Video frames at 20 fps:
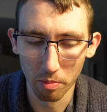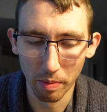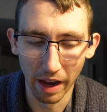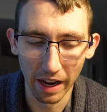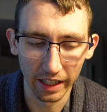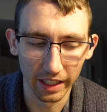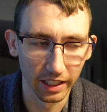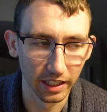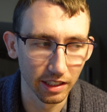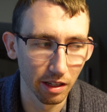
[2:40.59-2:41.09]

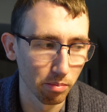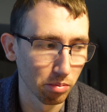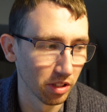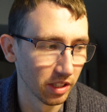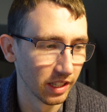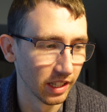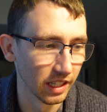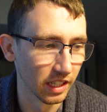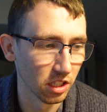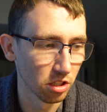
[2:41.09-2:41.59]
back in a couple
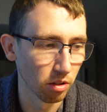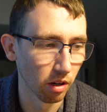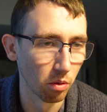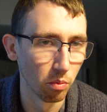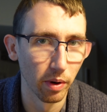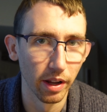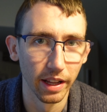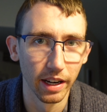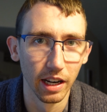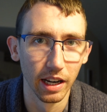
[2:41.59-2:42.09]
of days, so I
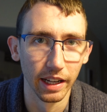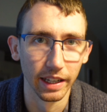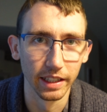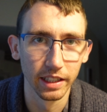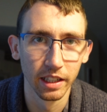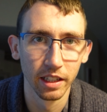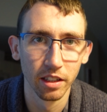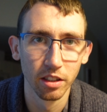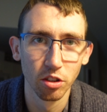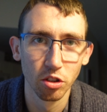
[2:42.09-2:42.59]
read
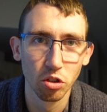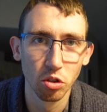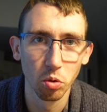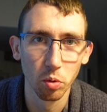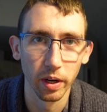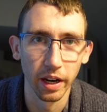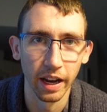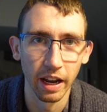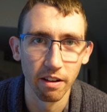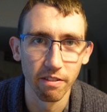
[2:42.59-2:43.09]
like two
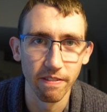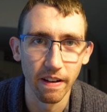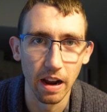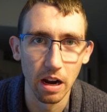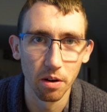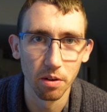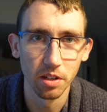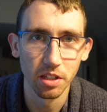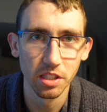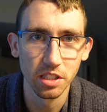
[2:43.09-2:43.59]
and a half
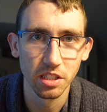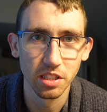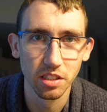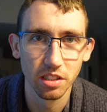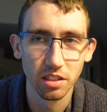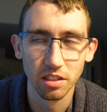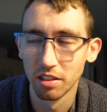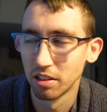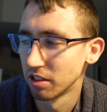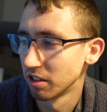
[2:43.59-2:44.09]
hours,
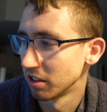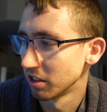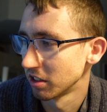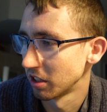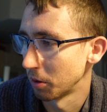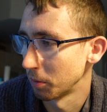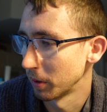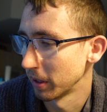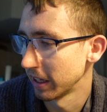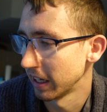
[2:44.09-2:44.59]

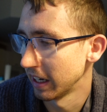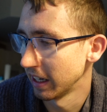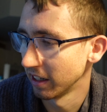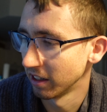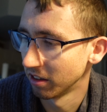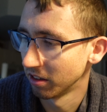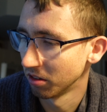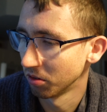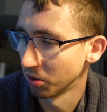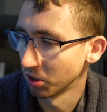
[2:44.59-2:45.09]
something like that,
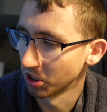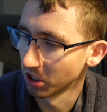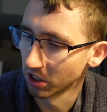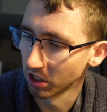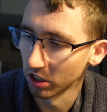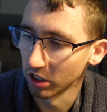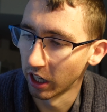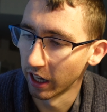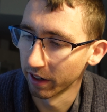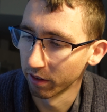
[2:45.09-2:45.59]
which is
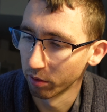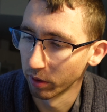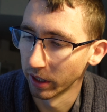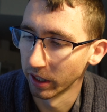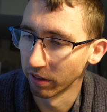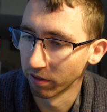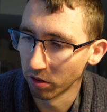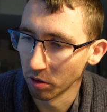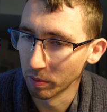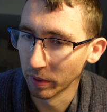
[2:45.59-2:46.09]
a lot of
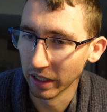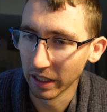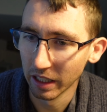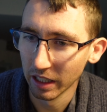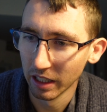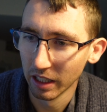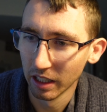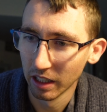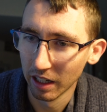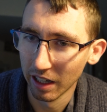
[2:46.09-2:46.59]
reading for me.
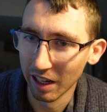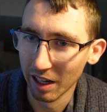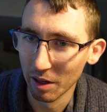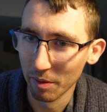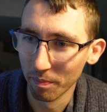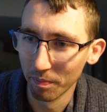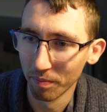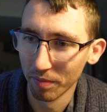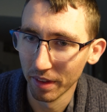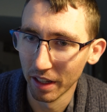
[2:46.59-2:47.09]

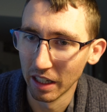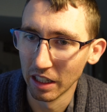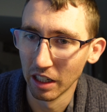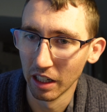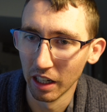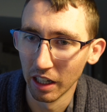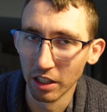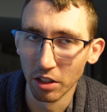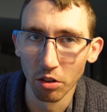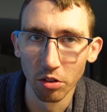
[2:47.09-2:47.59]
Um,
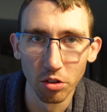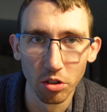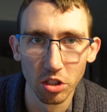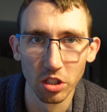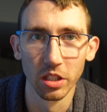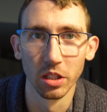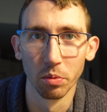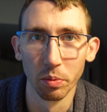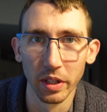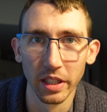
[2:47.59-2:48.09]
I, I, don't
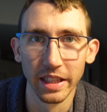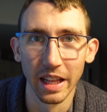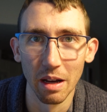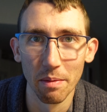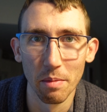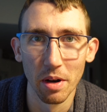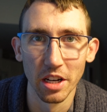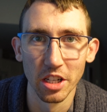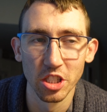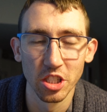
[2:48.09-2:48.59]
usually read that
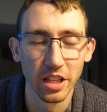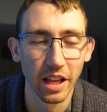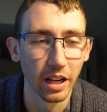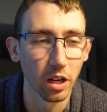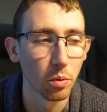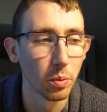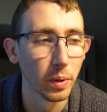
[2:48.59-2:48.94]
much that